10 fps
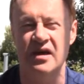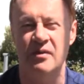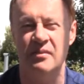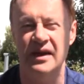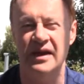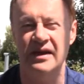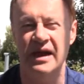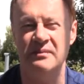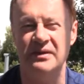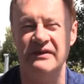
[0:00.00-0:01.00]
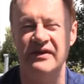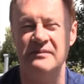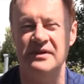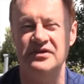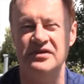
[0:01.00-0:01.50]
but I believe I
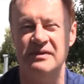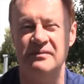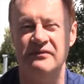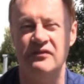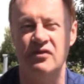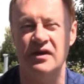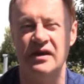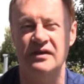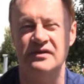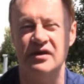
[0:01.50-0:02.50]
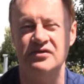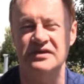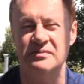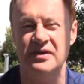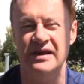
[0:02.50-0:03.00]
mentioned it before, don't
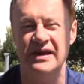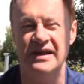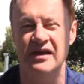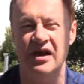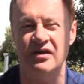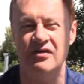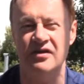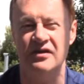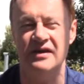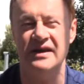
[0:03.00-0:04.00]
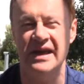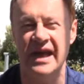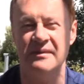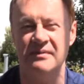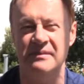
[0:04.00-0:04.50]
just put any lock on there. It
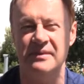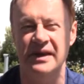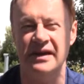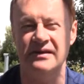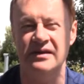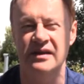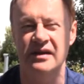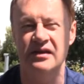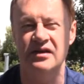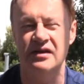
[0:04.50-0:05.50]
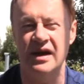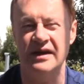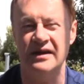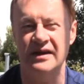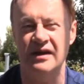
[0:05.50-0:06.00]
can be picked. You got
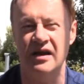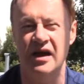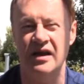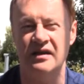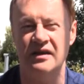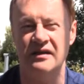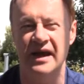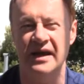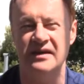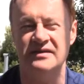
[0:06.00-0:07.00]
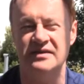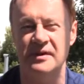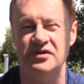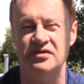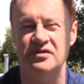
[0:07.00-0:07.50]
to get a lock that is
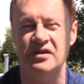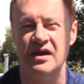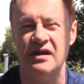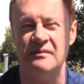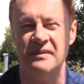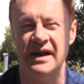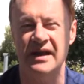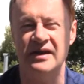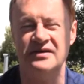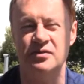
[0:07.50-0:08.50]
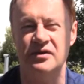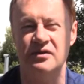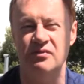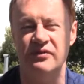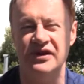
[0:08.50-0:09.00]
special made. It's where
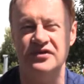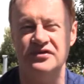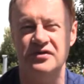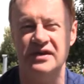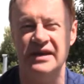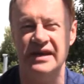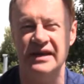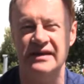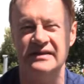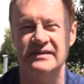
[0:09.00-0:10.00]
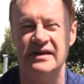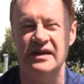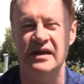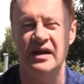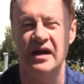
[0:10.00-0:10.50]
you register the keys.
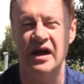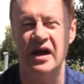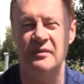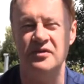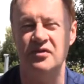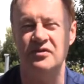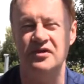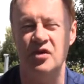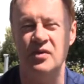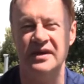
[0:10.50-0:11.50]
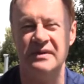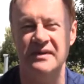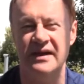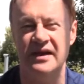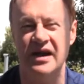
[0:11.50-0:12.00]
Um, no one can
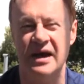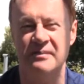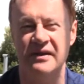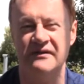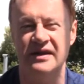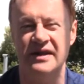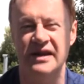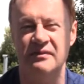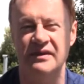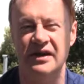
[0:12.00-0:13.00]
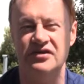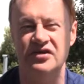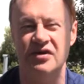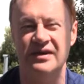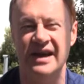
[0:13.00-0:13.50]
make a copy of the key without
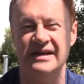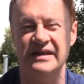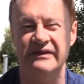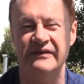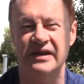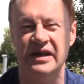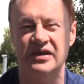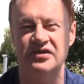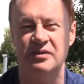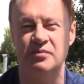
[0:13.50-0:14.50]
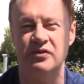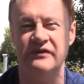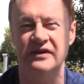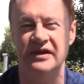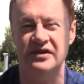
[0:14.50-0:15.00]
showing identification,
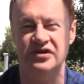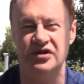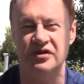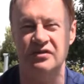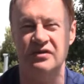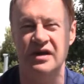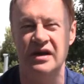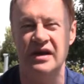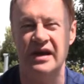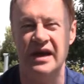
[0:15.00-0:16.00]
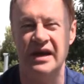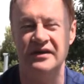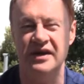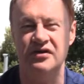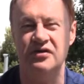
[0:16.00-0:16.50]
proving it's you, and
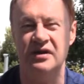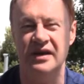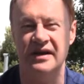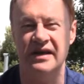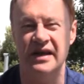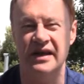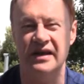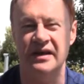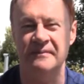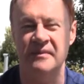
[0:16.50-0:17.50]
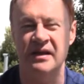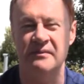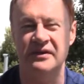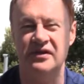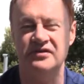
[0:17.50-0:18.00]
then you'll get a key.
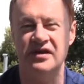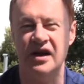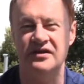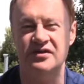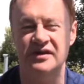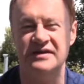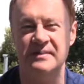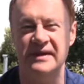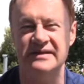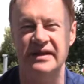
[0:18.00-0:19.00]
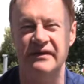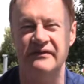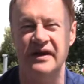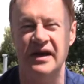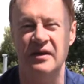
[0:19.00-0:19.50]
But those locks are
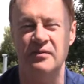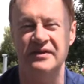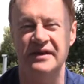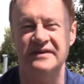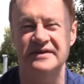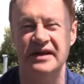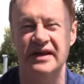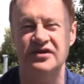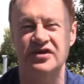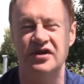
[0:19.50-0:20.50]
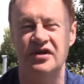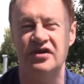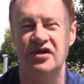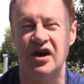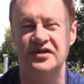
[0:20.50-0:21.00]
expensive. Um, with installation, it
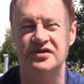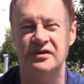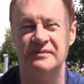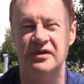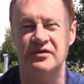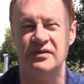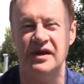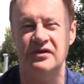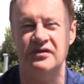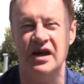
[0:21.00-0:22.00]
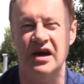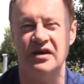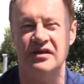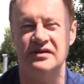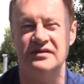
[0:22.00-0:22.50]
could cost you up to
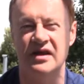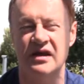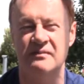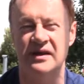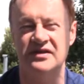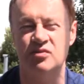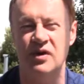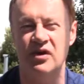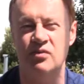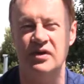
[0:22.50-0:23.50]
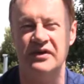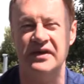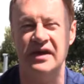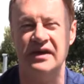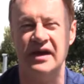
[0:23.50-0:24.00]
$300, but it's well worth
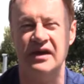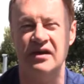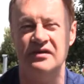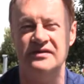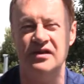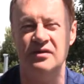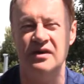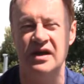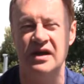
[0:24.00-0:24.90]
it. And also,